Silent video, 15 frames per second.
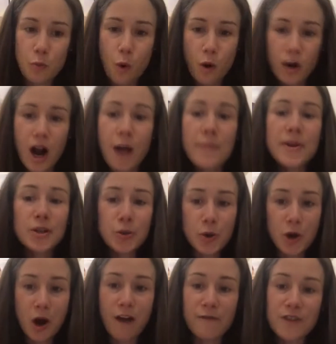come into
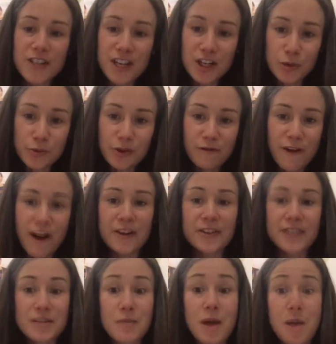a conversation with a
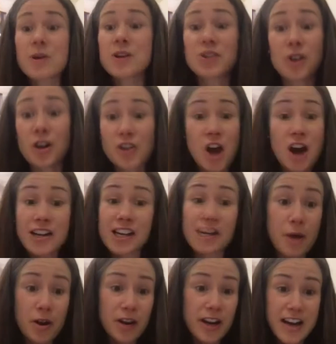faculty member and start talking
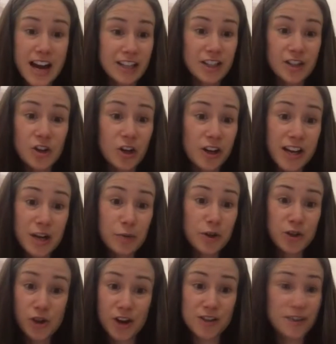about connected learning
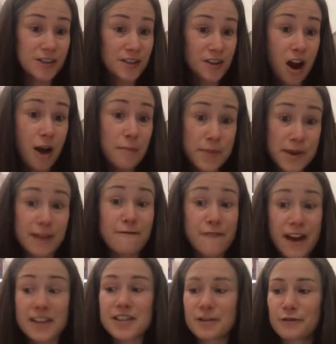would just not be
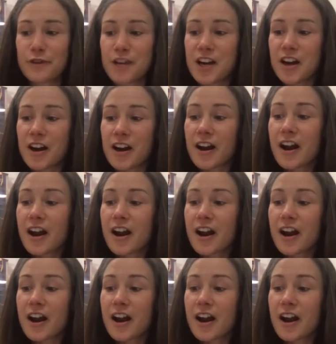effective here.